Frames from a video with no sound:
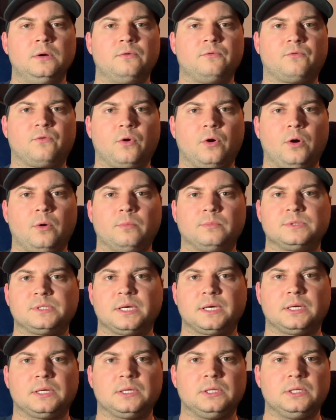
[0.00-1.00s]
from,
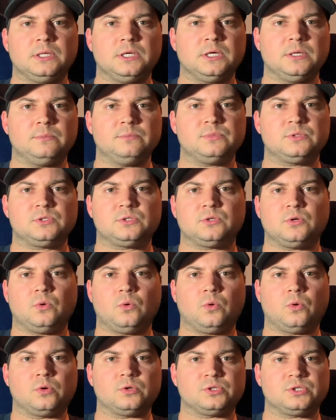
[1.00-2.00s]
say, clips
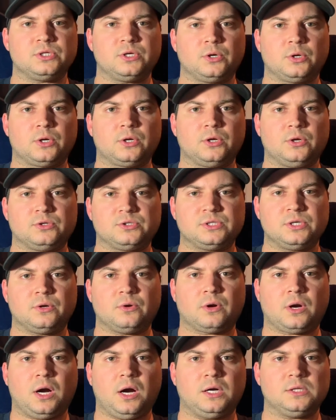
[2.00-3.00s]
or your center
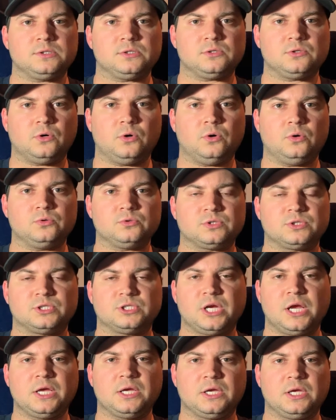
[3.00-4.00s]
console's
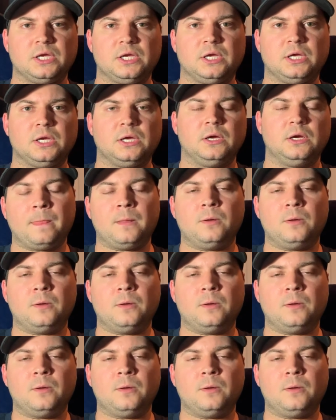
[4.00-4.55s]
shaky,